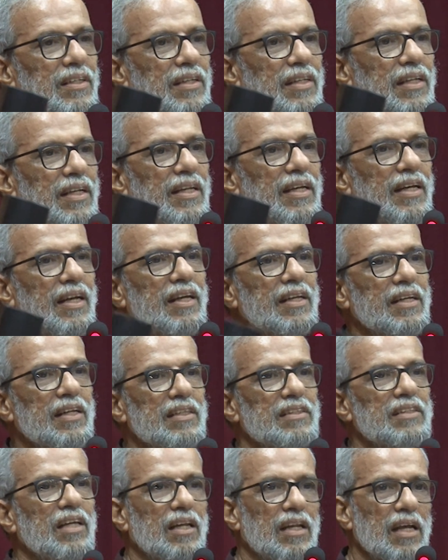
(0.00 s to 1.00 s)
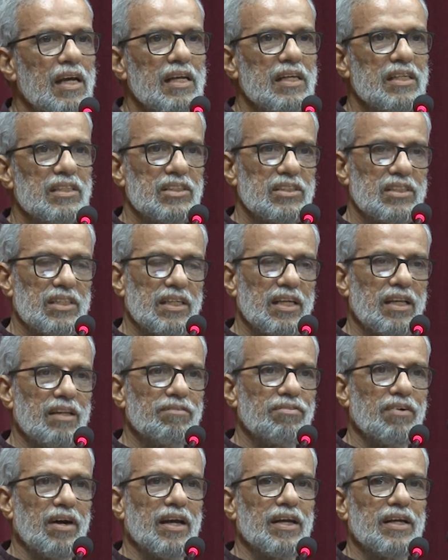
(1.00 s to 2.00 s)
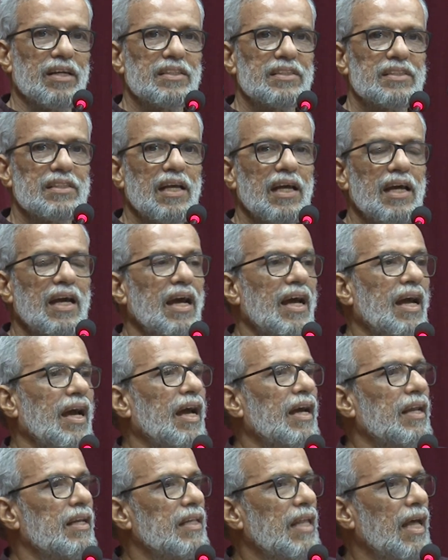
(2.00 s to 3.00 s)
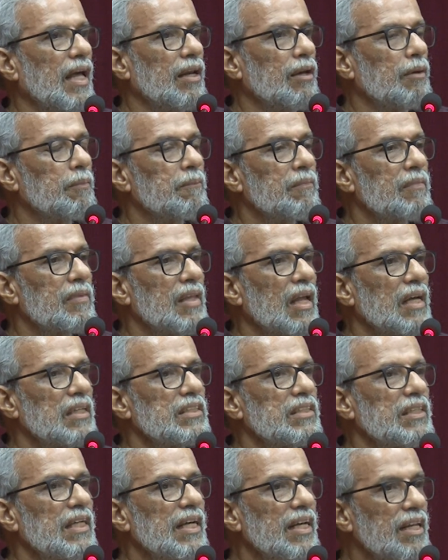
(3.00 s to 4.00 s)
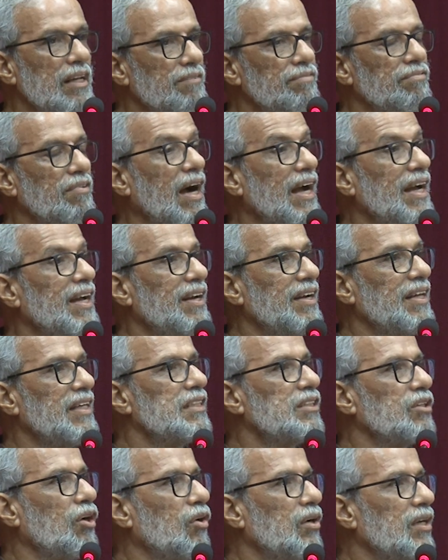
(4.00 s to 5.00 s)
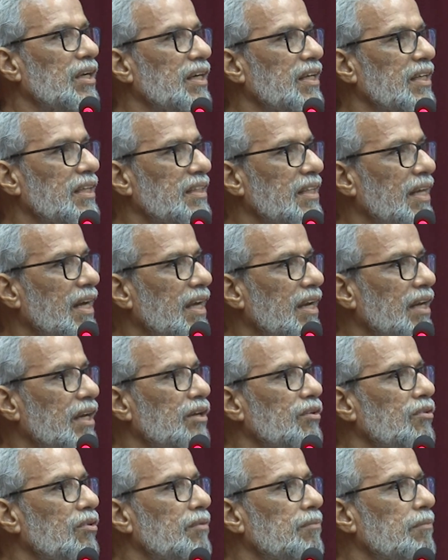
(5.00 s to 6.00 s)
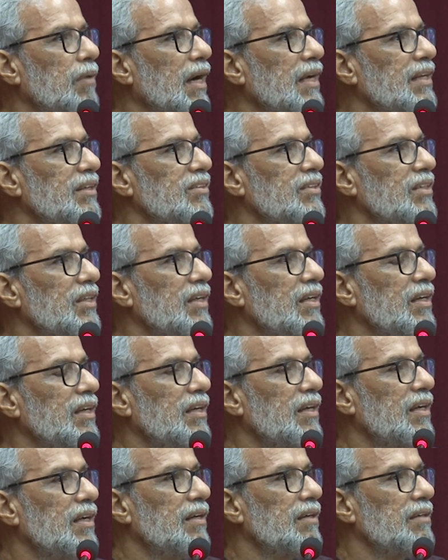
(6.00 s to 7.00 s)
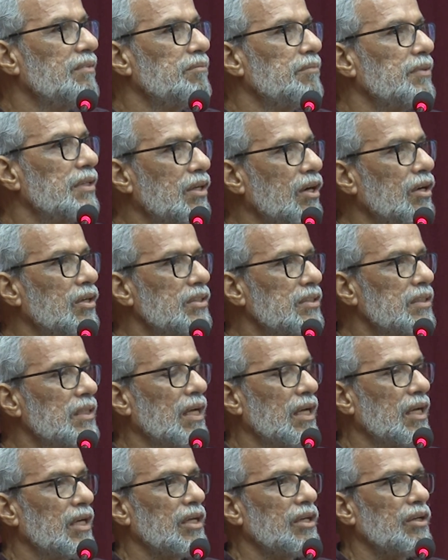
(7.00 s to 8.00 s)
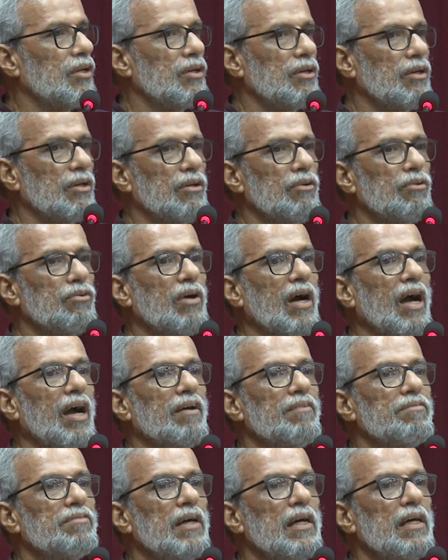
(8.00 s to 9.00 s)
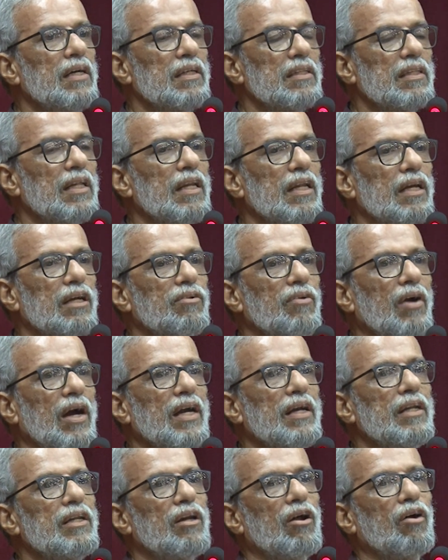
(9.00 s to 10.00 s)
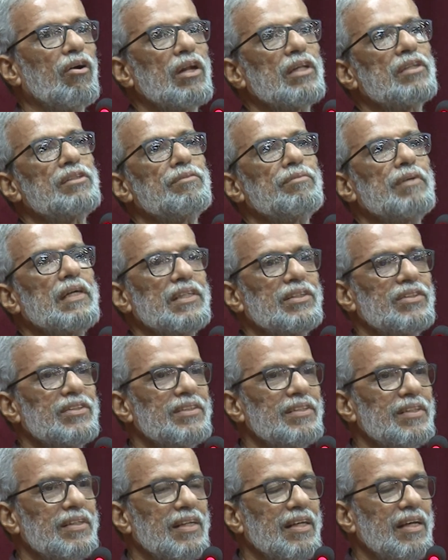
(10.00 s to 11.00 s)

Indicators are signifiers and then signified is already there in your mind because you have the required knowledge base.